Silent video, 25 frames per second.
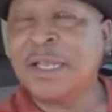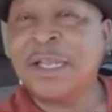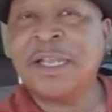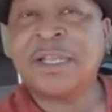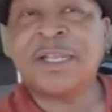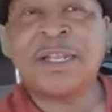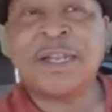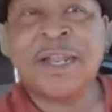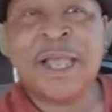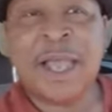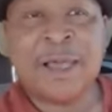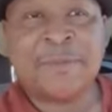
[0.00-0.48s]

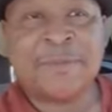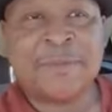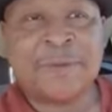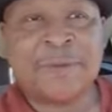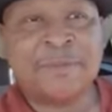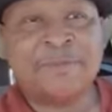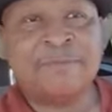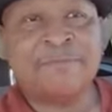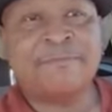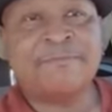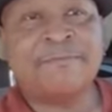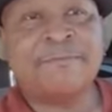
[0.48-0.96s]
It can
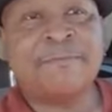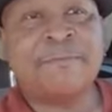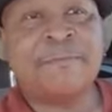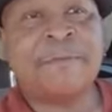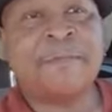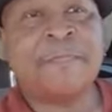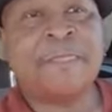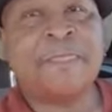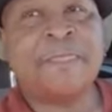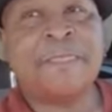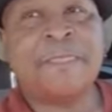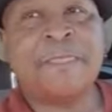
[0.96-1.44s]
happen.
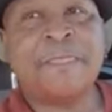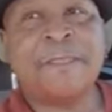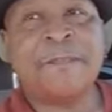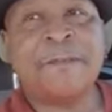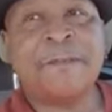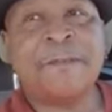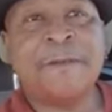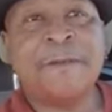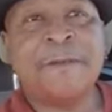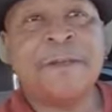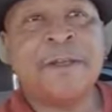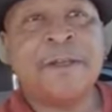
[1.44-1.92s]

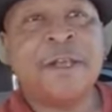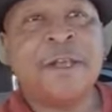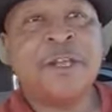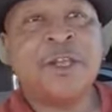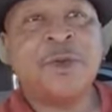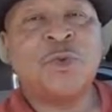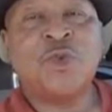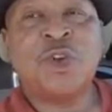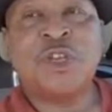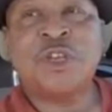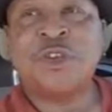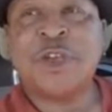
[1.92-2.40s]

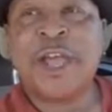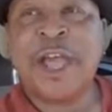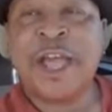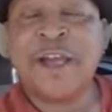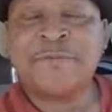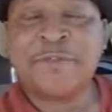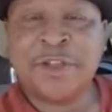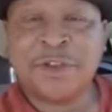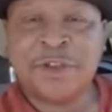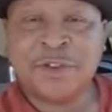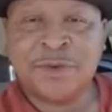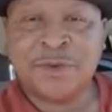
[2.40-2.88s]
What you
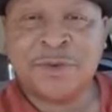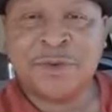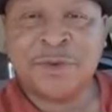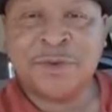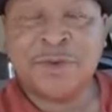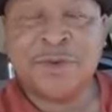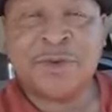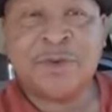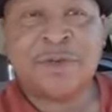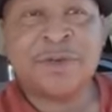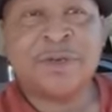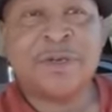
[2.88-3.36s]
have to do
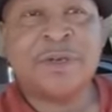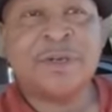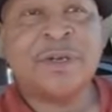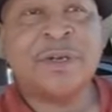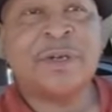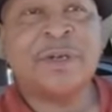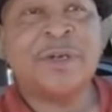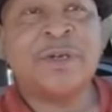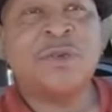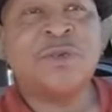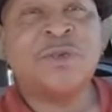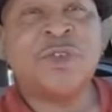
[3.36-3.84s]

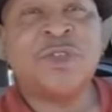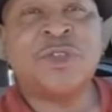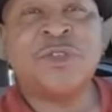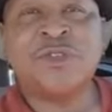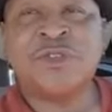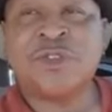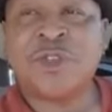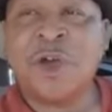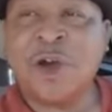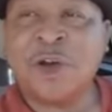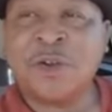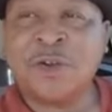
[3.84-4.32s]
when you
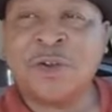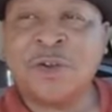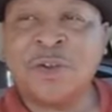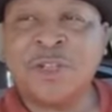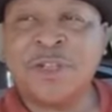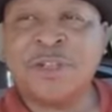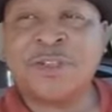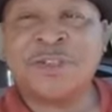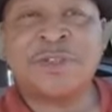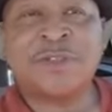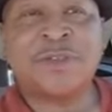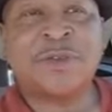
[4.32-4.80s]
start on
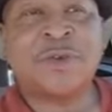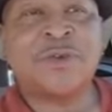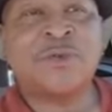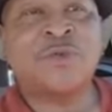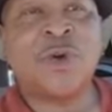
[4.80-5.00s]
this